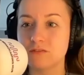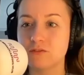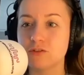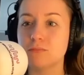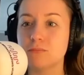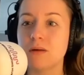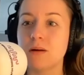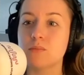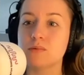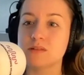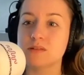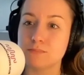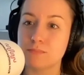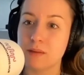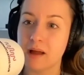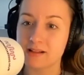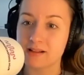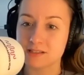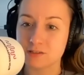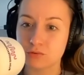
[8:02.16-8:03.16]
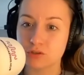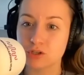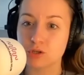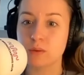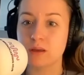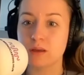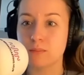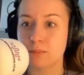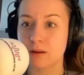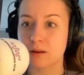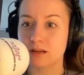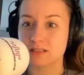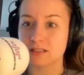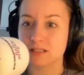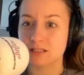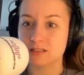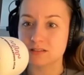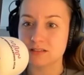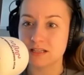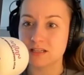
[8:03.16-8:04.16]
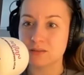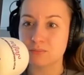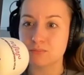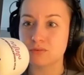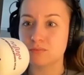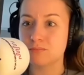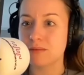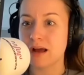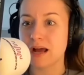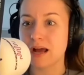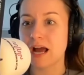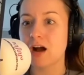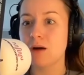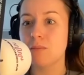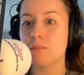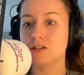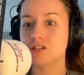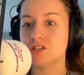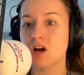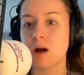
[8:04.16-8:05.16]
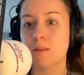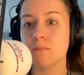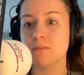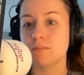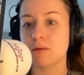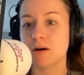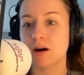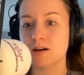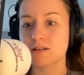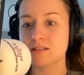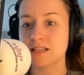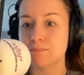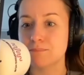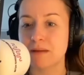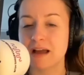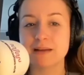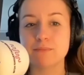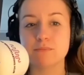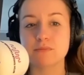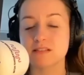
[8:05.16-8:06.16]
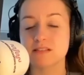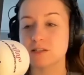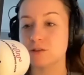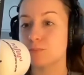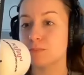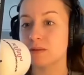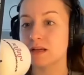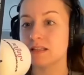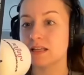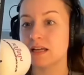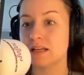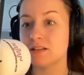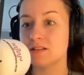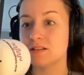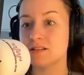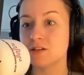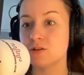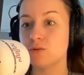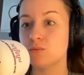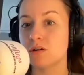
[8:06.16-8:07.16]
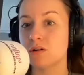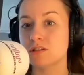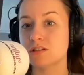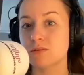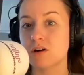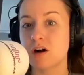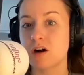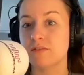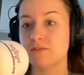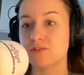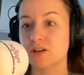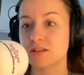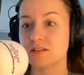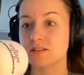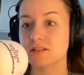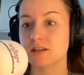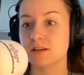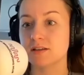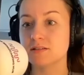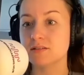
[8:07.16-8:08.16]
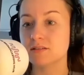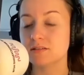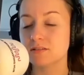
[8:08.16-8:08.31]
your mum was impacted or you were impacted, then it wouldn't matter how much time had passed, that pain would still be there. You'd still want some kind of justice.